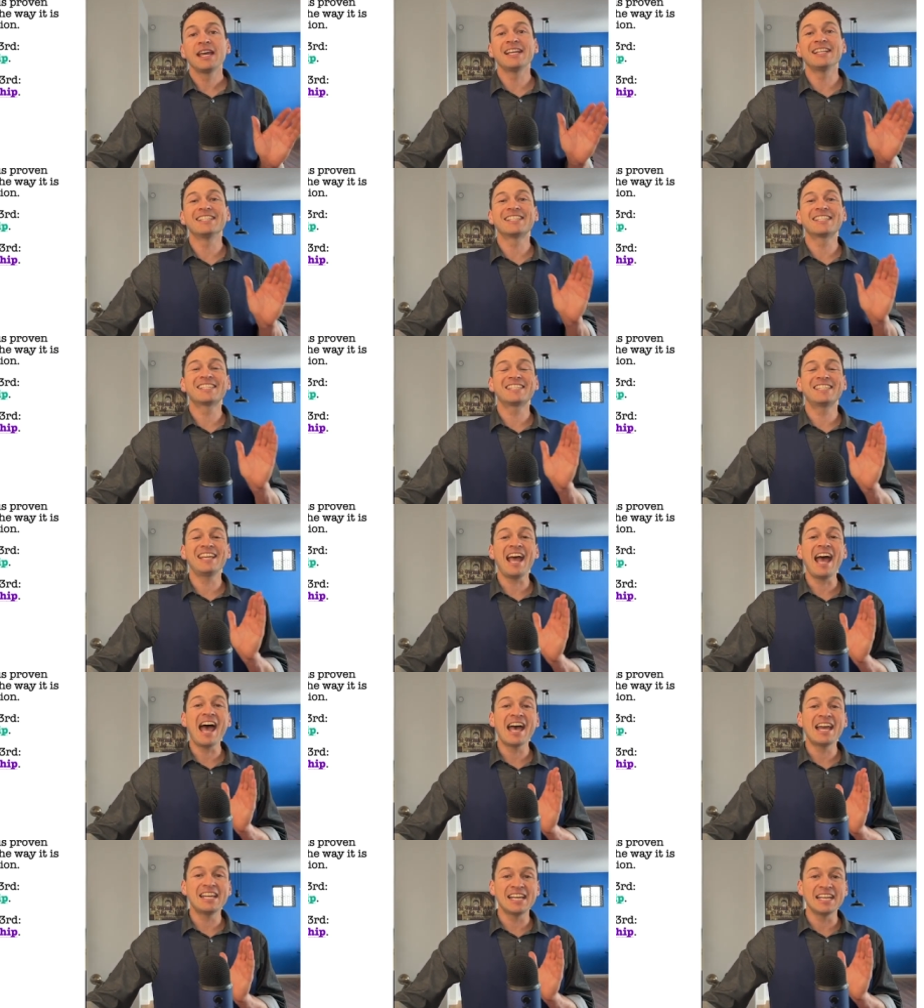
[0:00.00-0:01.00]

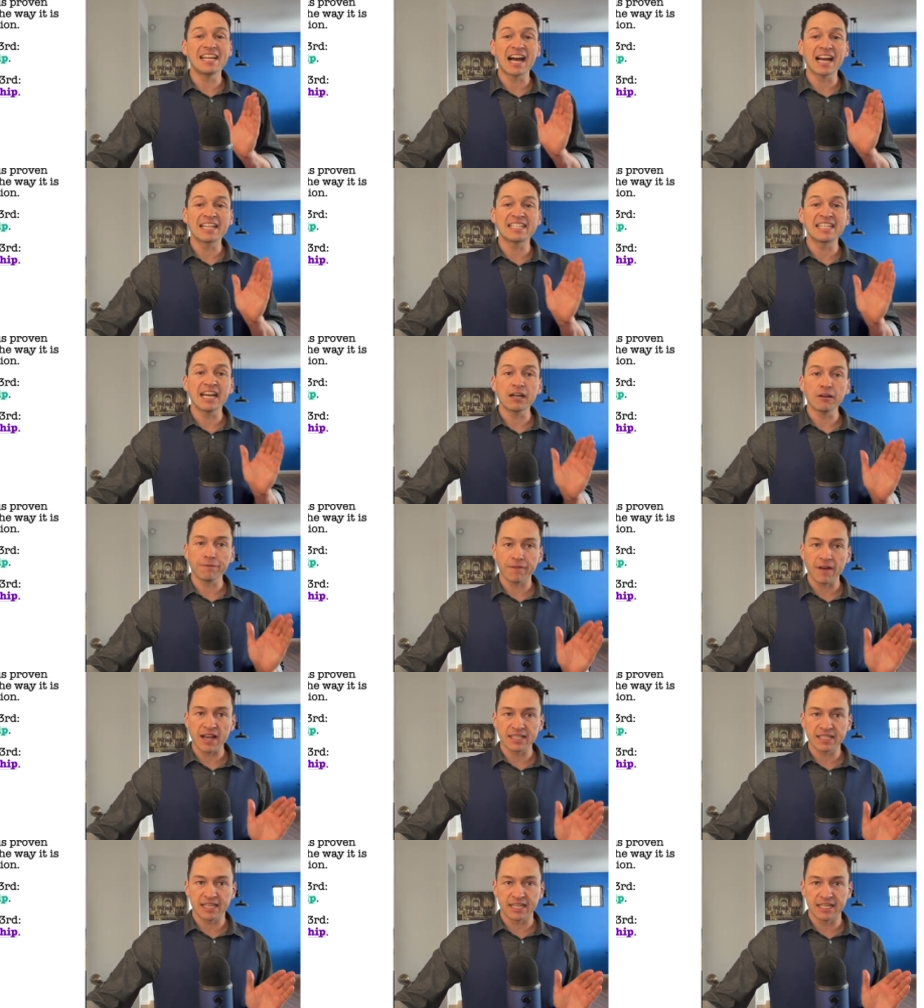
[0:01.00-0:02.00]
Instead, it
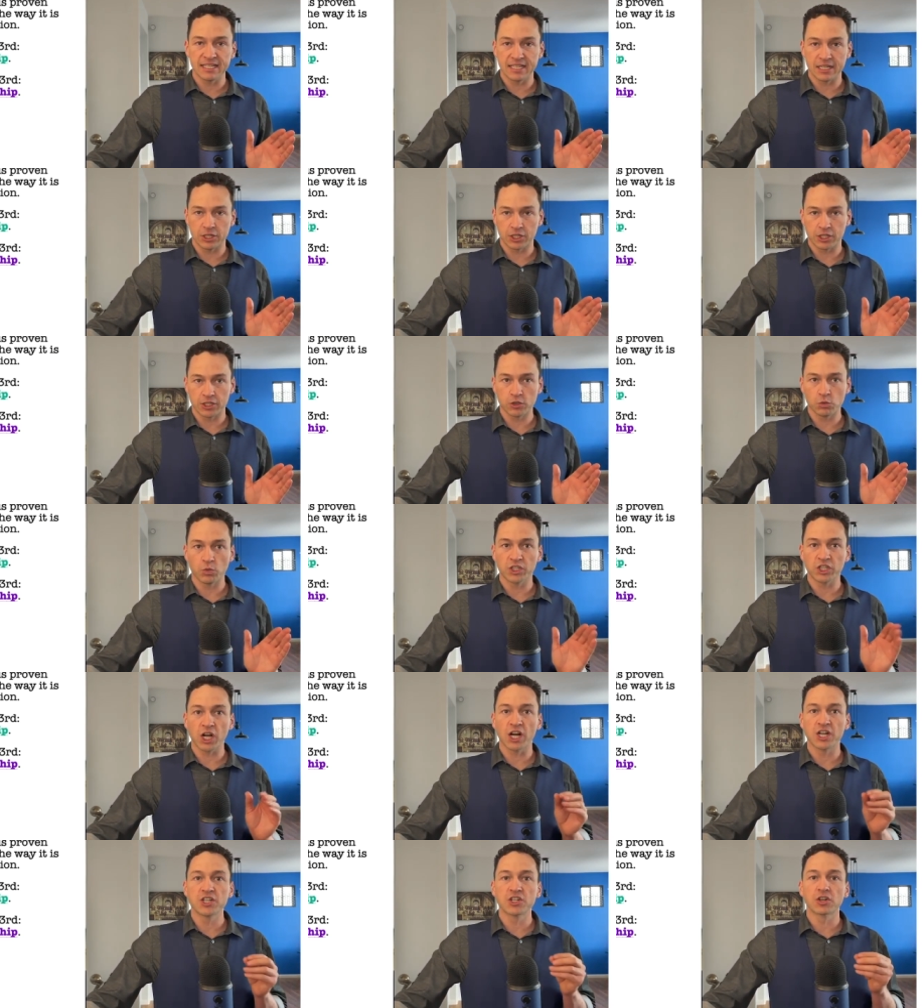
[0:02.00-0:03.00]
identifies conditions
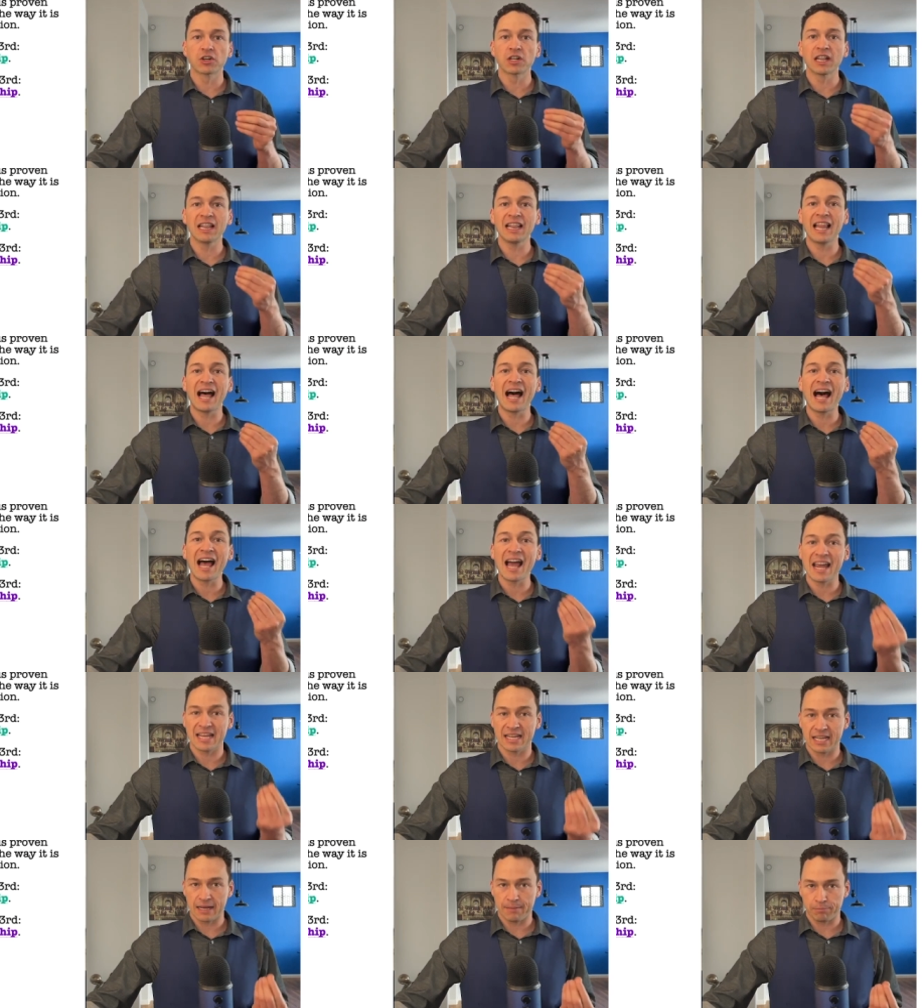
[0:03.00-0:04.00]
which
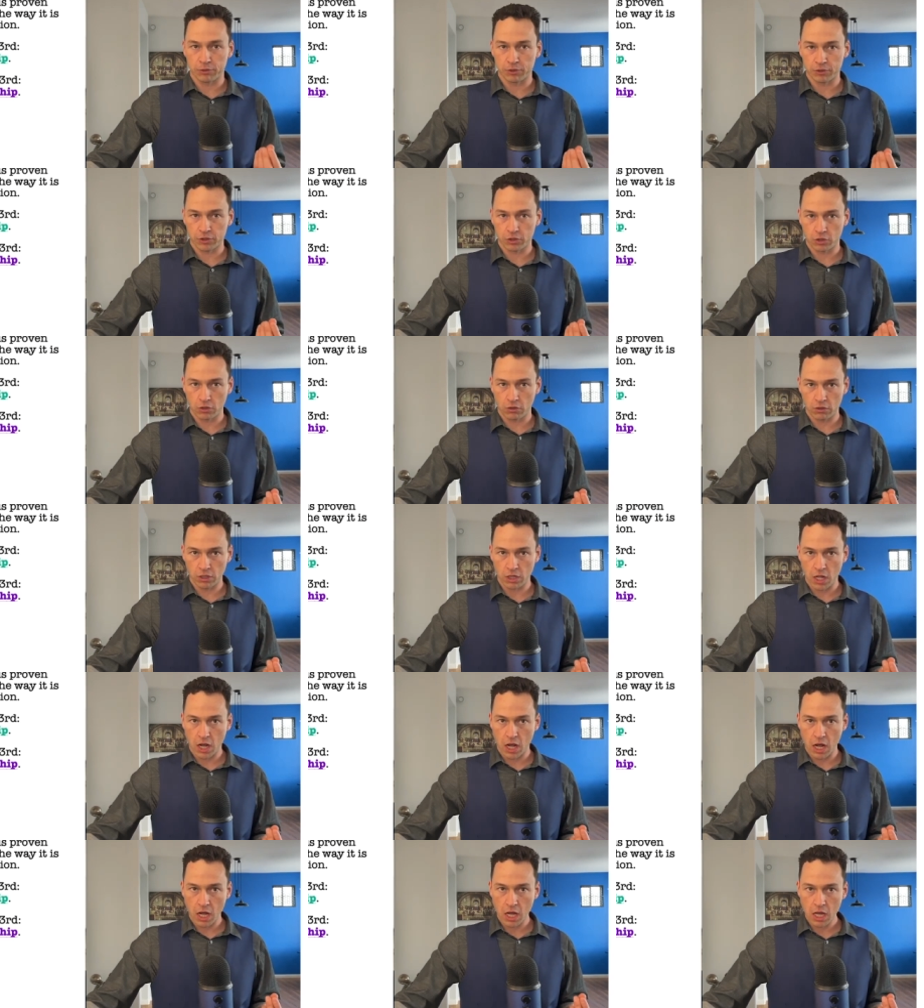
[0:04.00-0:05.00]
underlie Kepler's third
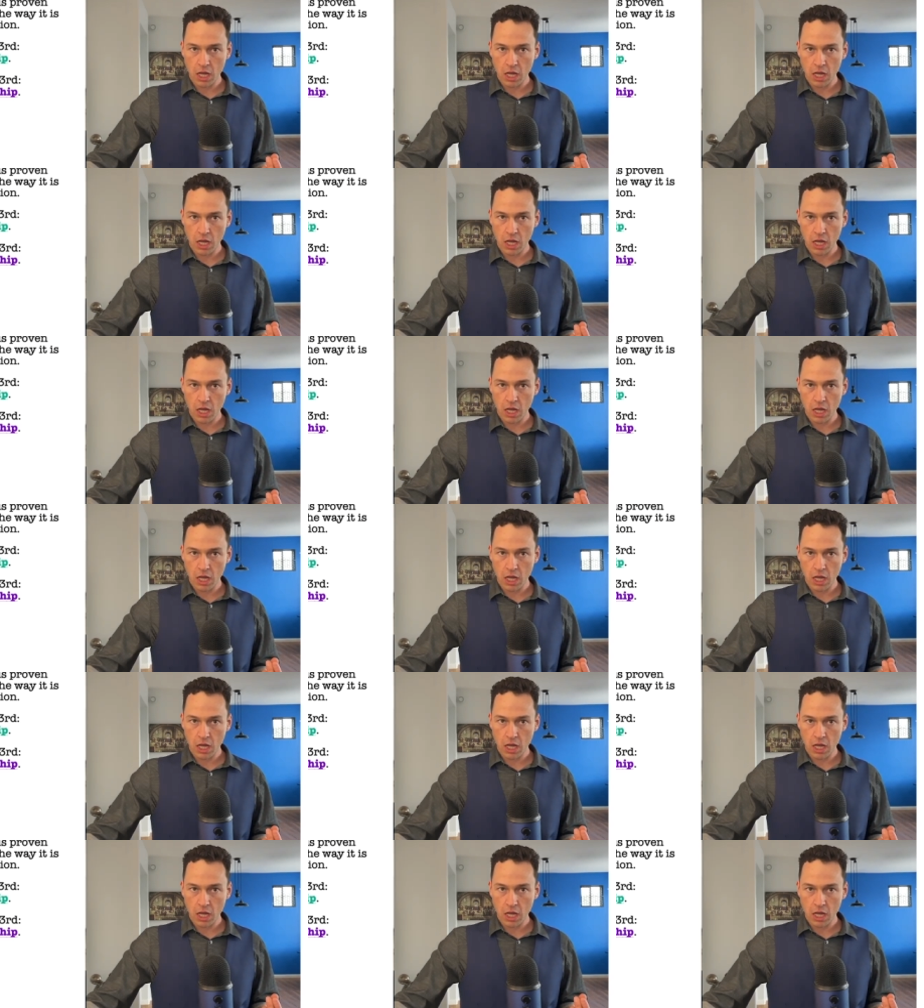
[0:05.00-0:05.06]
law.